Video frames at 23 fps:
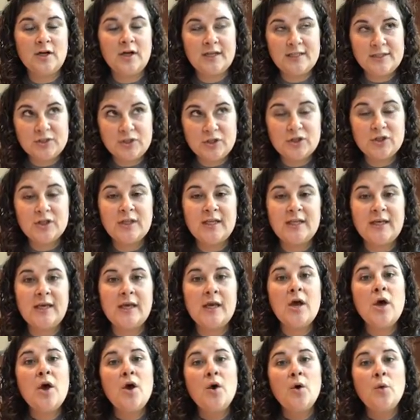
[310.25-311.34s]

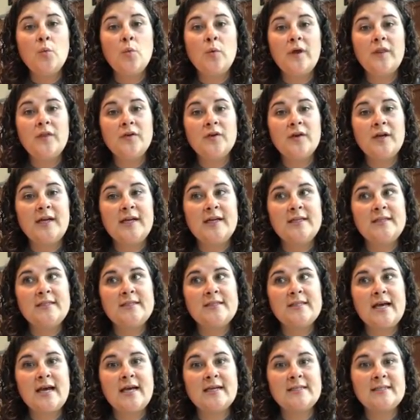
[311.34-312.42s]
internally, whether
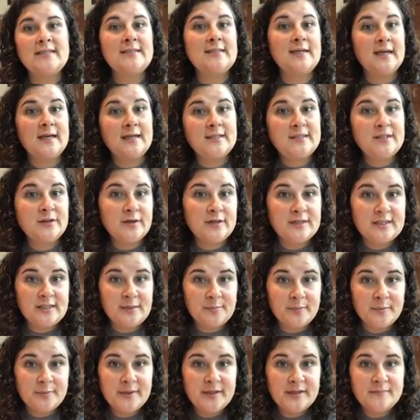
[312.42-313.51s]
it's as a dietary
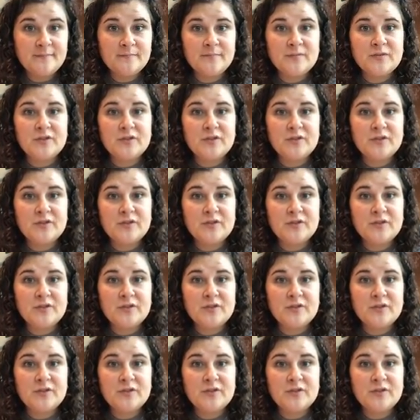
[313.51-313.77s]
supplement.